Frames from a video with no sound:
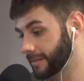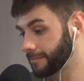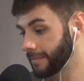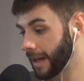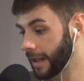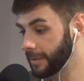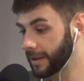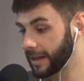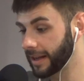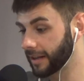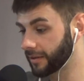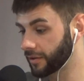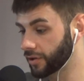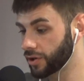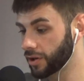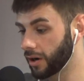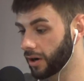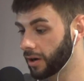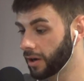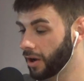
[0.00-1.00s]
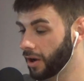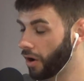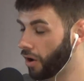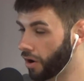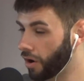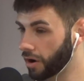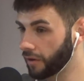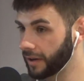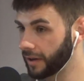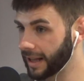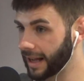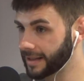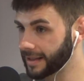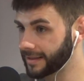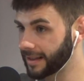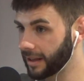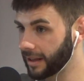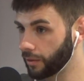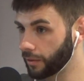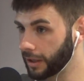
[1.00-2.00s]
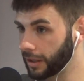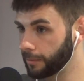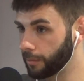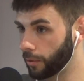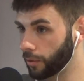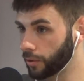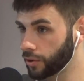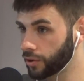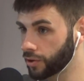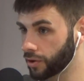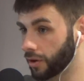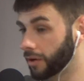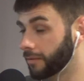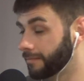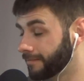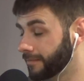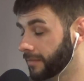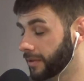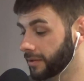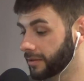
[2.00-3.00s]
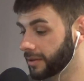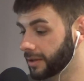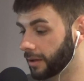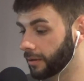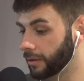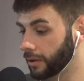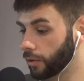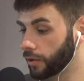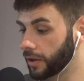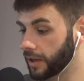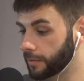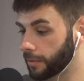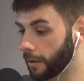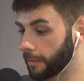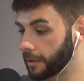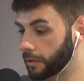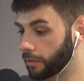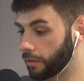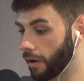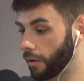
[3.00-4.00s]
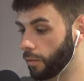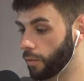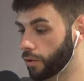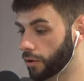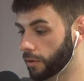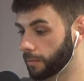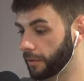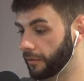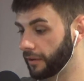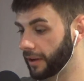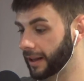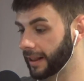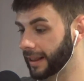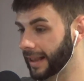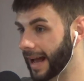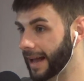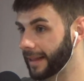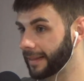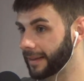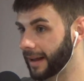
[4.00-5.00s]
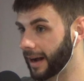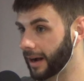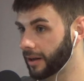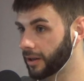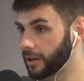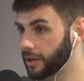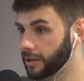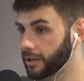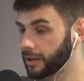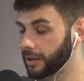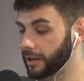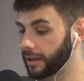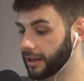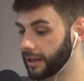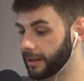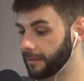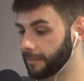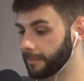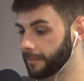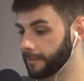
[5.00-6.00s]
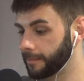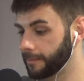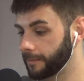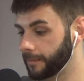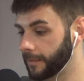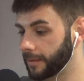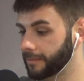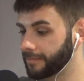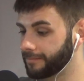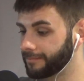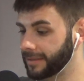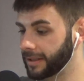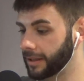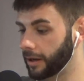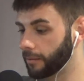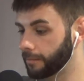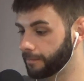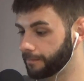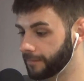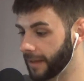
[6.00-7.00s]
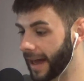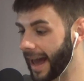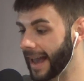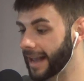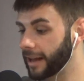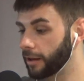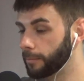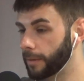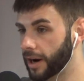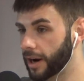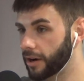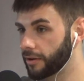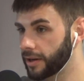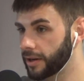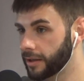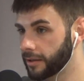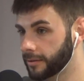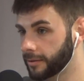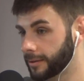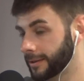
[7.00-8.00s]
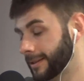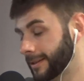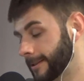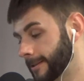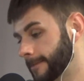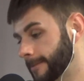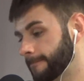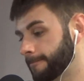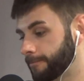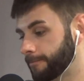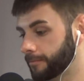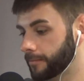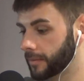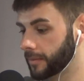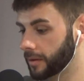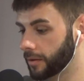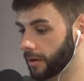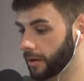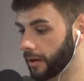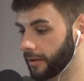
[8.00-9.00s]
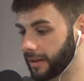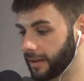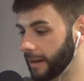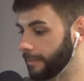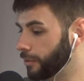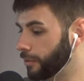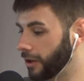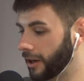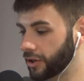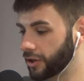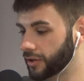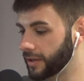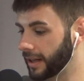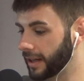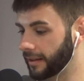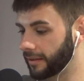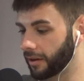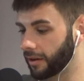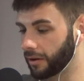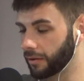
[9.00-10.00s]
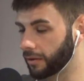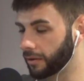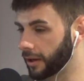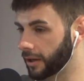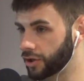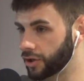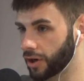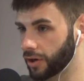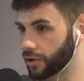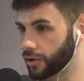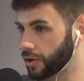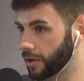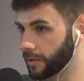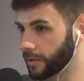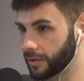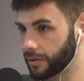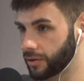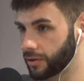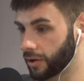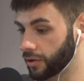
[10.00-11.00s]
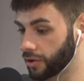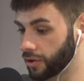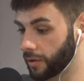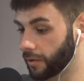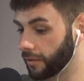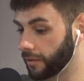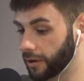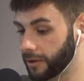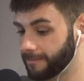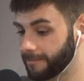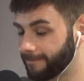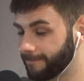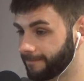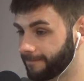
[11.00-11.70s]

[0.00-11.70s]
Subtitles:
maybe he has a shot. Or if he lands that lucky punch, or, you know, lucky's probably the wrong word, but if he can land that, you know, Hail Mary. Yeah. I'll say that, but I just think it's going to look like a John Jones fight.